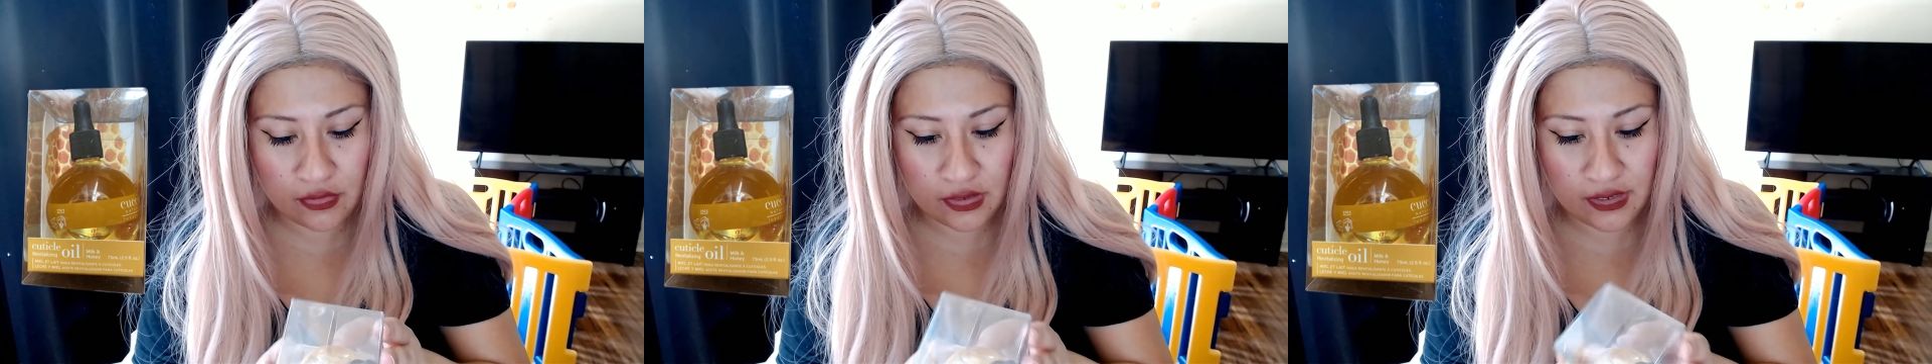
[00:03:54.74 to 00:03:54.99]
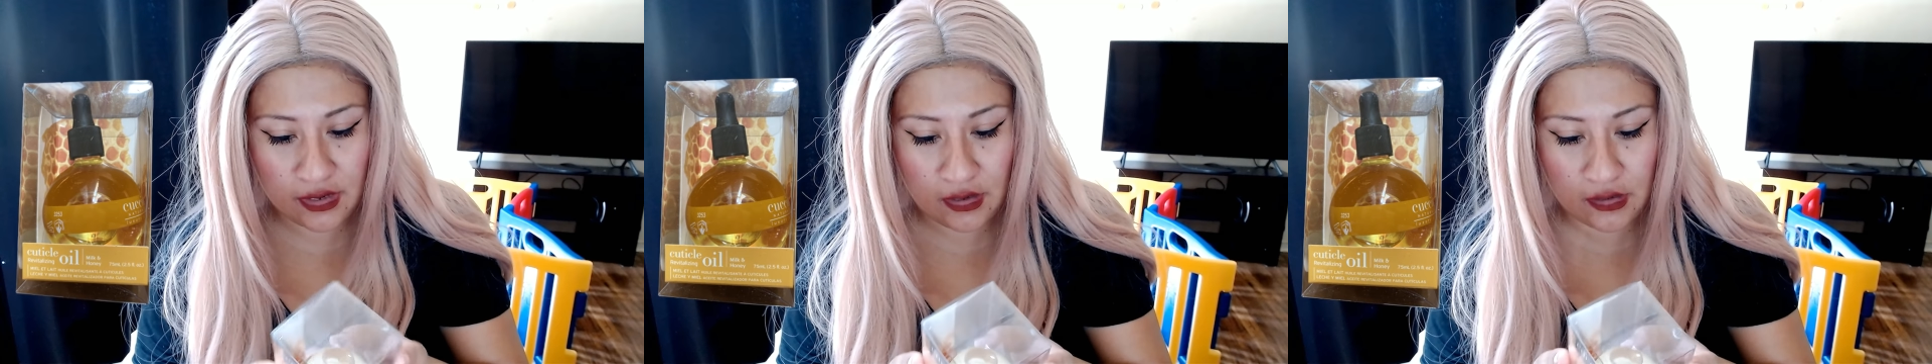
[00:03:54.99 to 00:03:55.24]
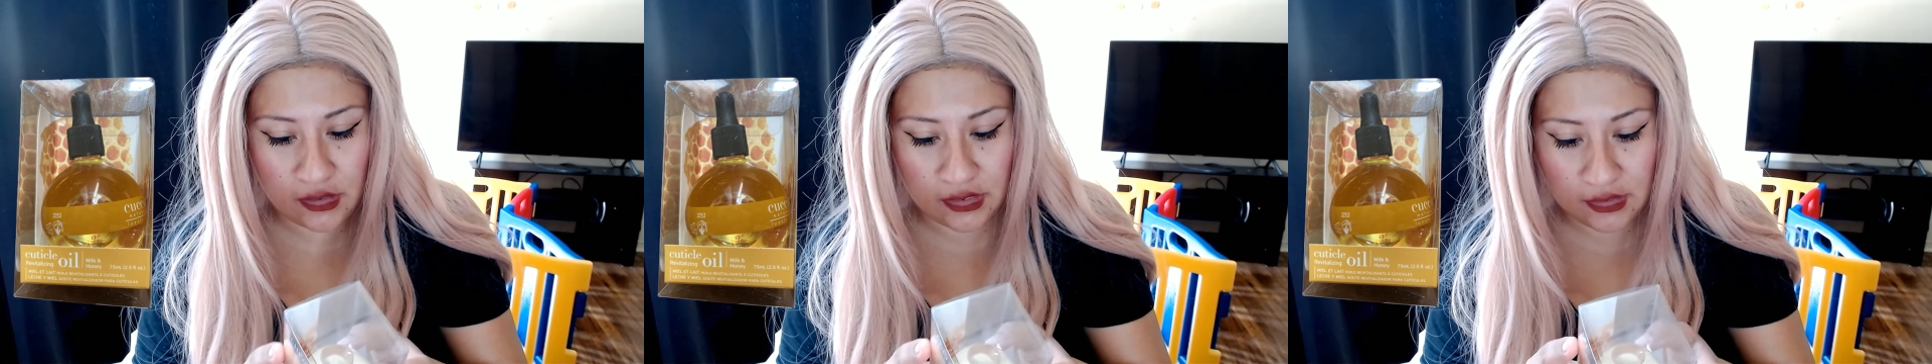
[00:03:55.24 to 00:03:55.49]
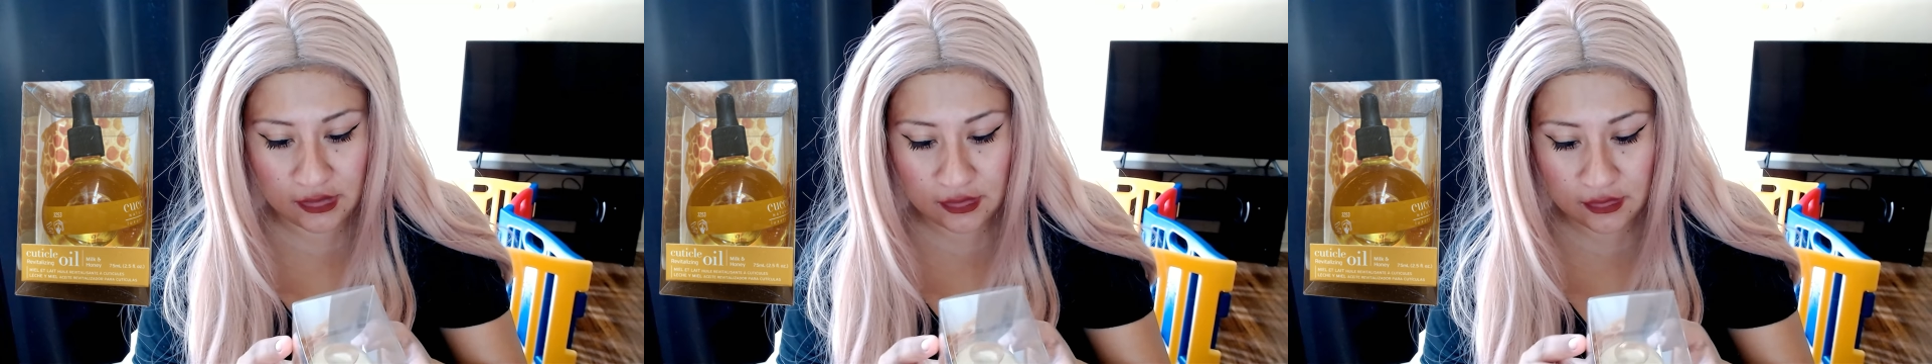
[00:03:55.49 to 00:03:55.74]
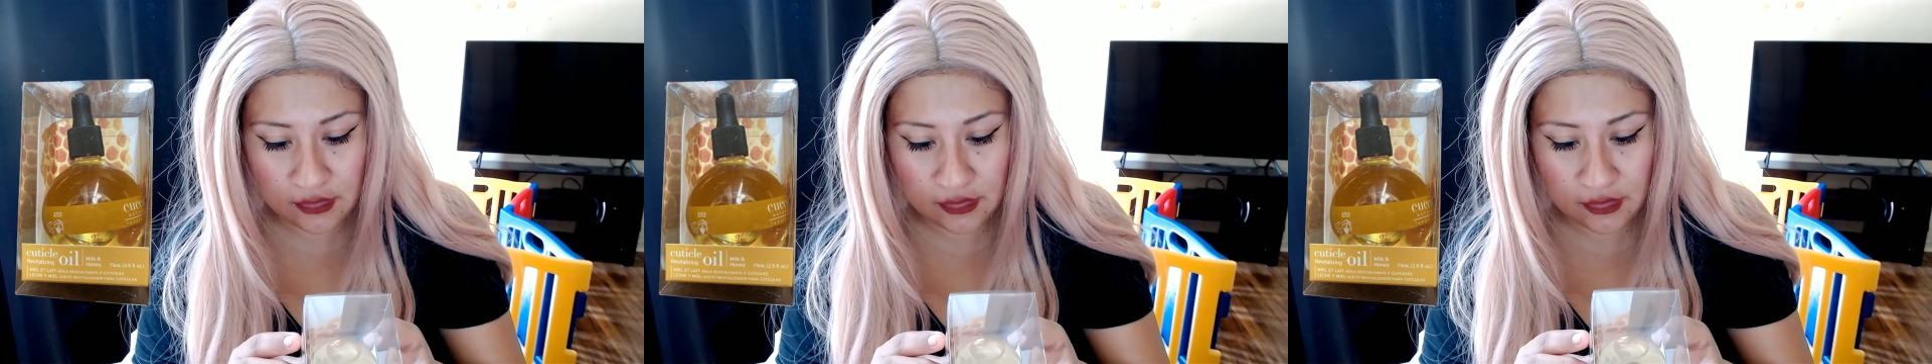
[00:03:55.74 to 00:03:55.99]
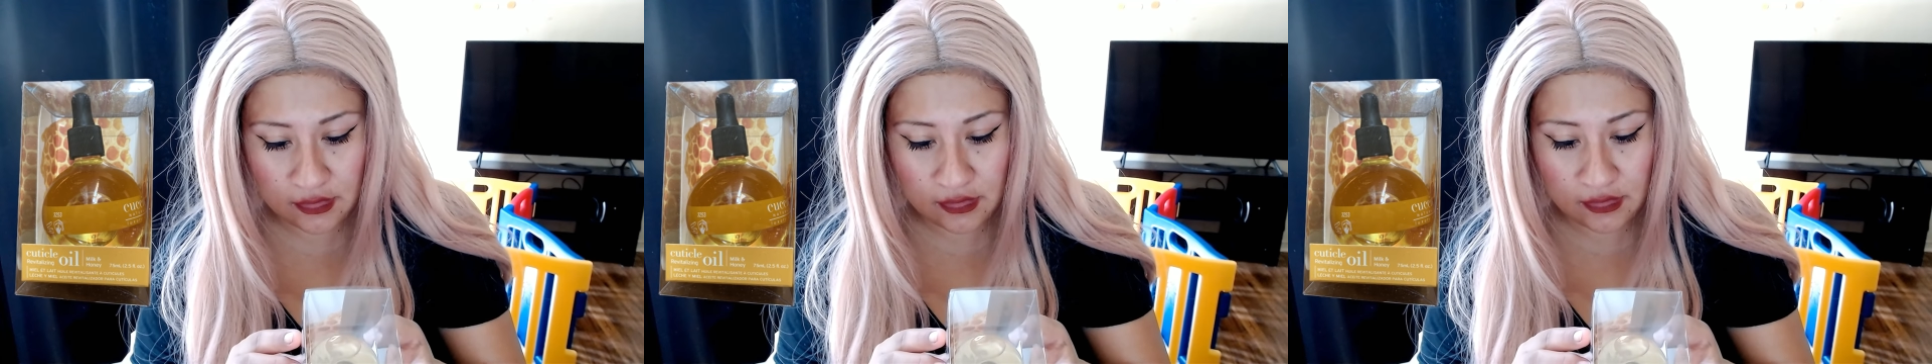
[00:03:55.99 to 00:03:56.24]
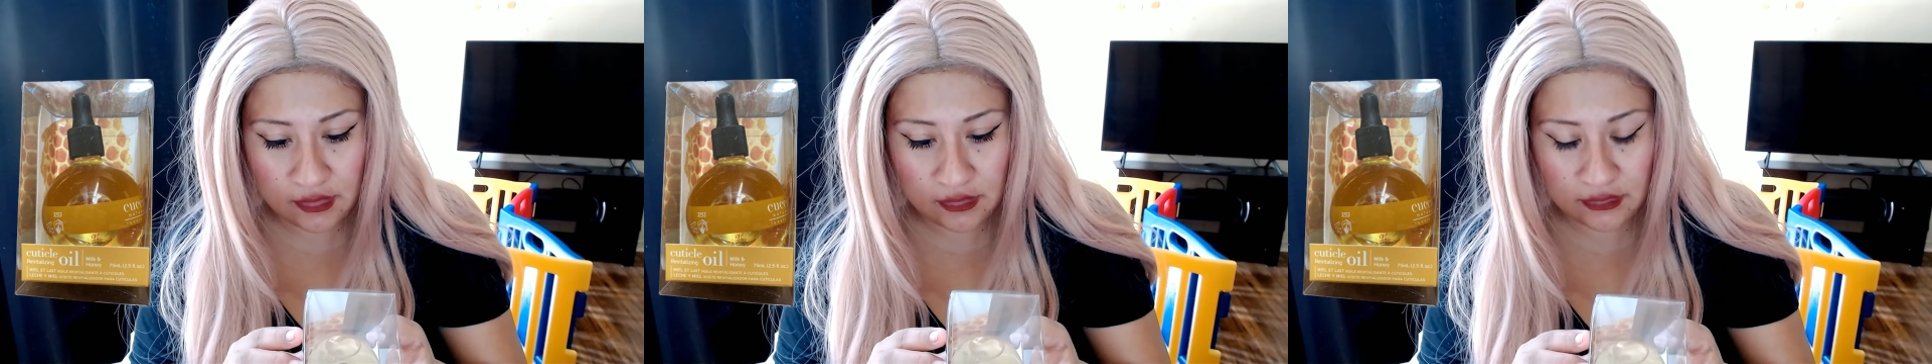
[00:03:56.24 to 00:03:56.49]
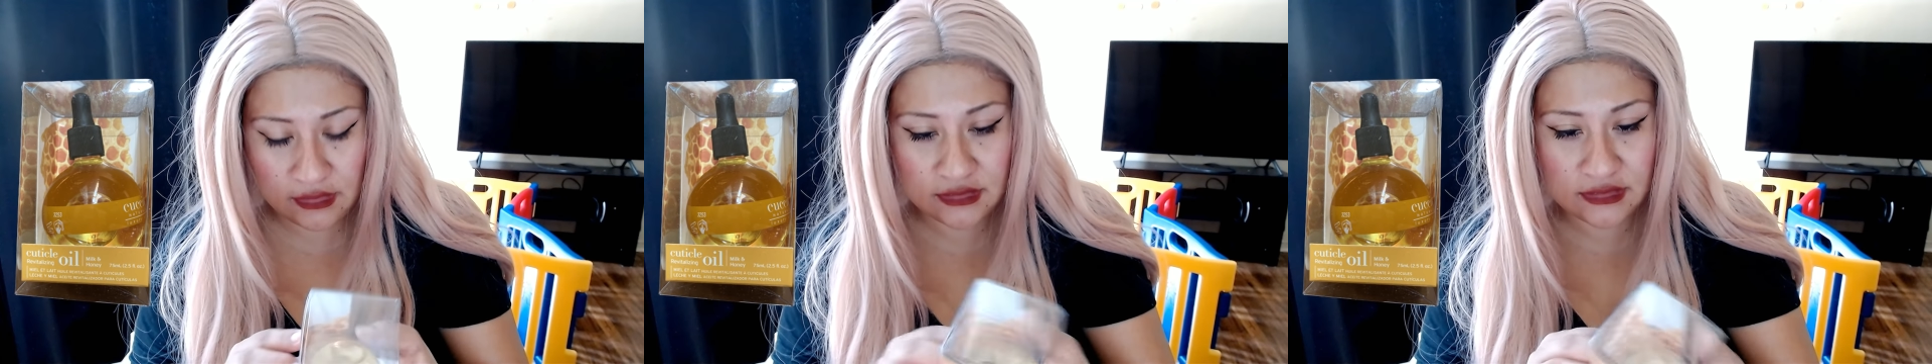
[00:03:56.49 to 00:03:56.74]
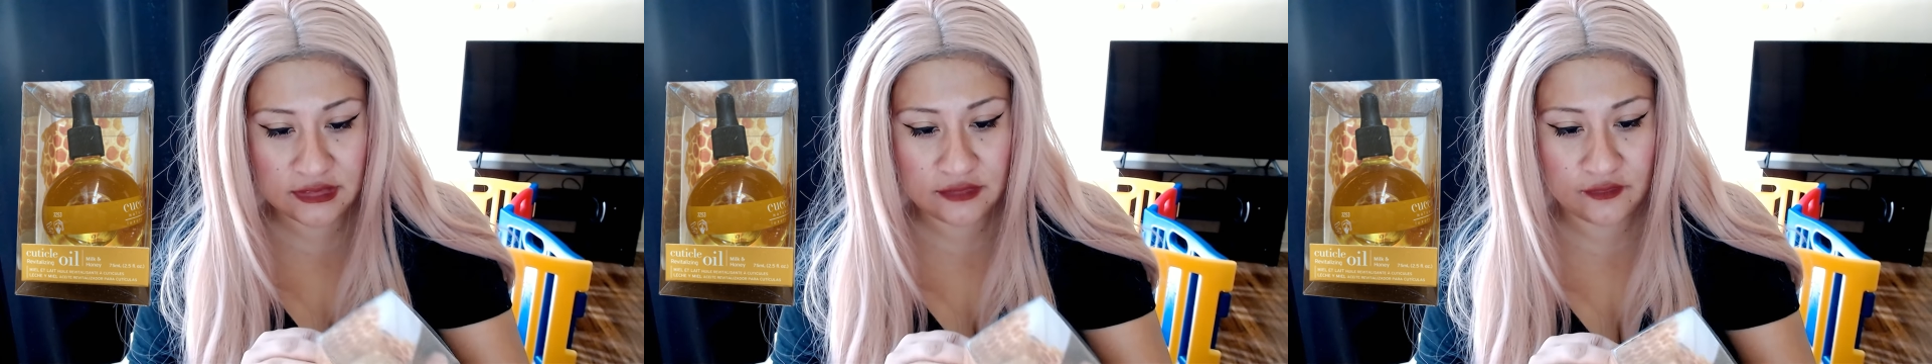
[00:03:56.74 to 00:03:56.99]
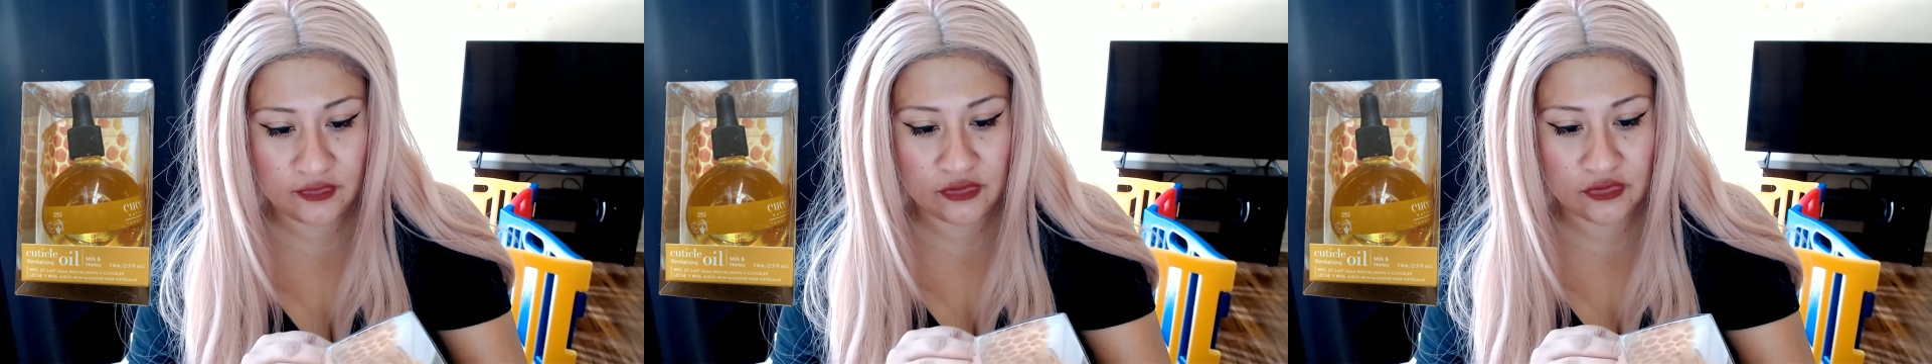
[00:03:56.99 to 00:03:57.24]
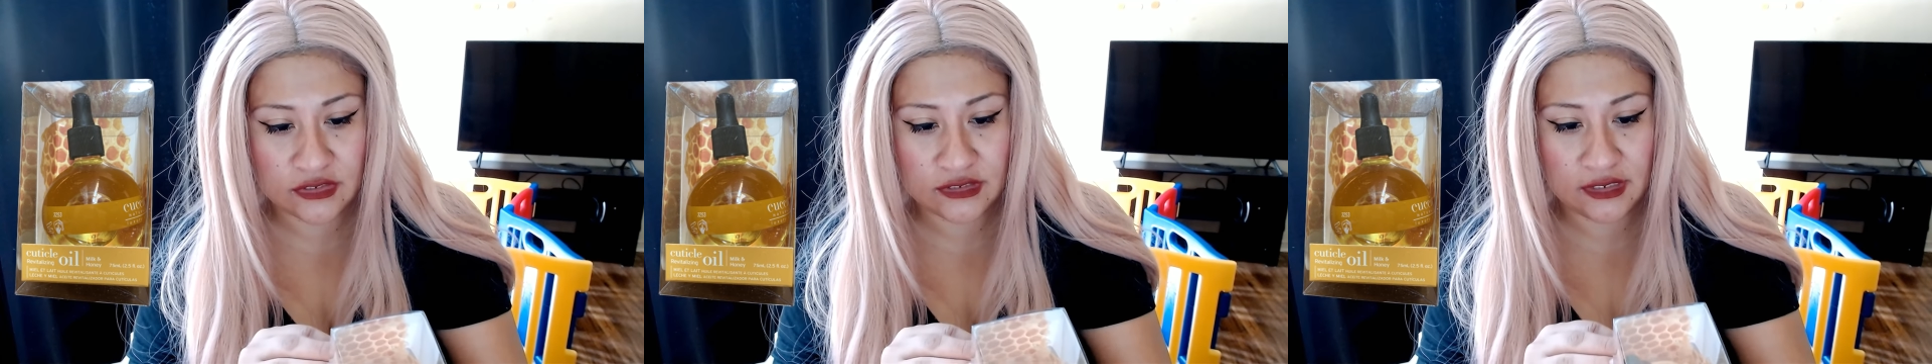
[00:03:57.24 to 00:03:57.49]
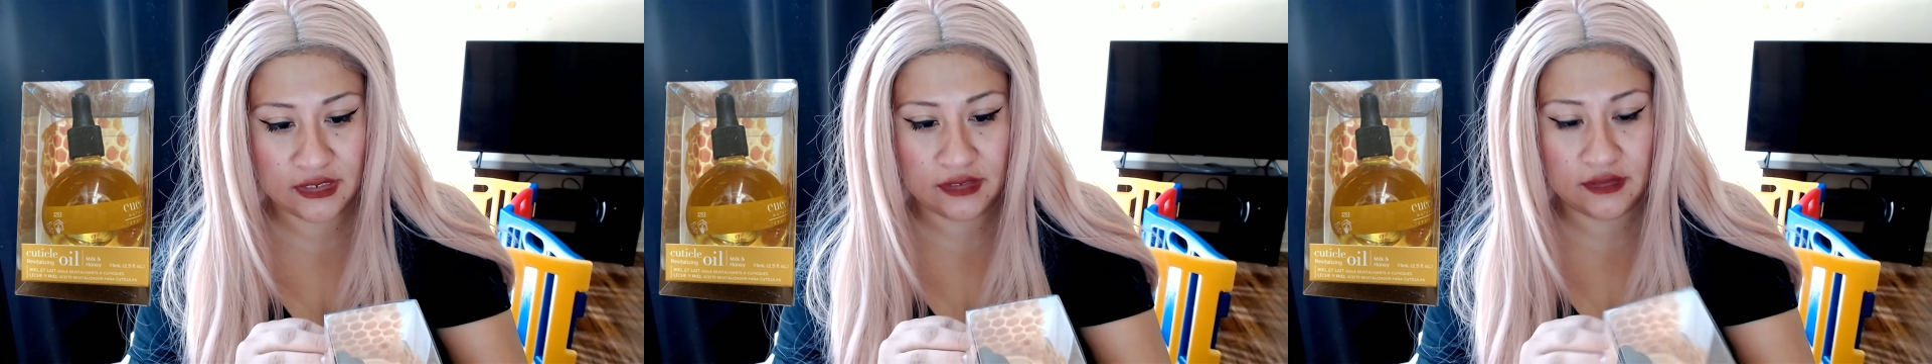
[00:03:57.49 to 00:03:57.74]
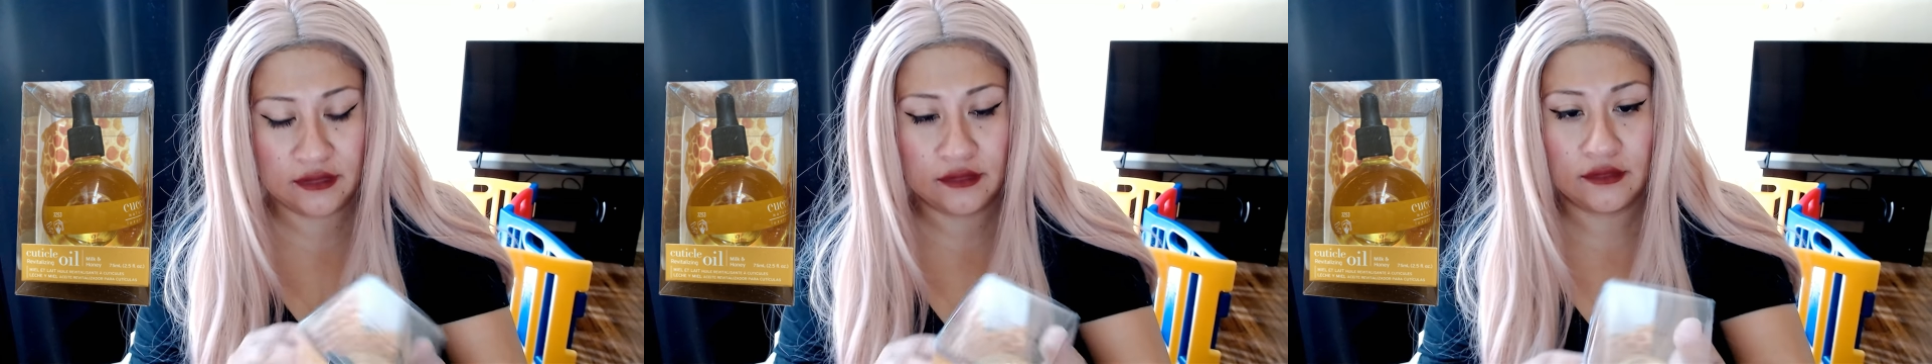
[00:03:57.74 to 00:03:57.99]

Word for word: and honey. I think this is for your skin.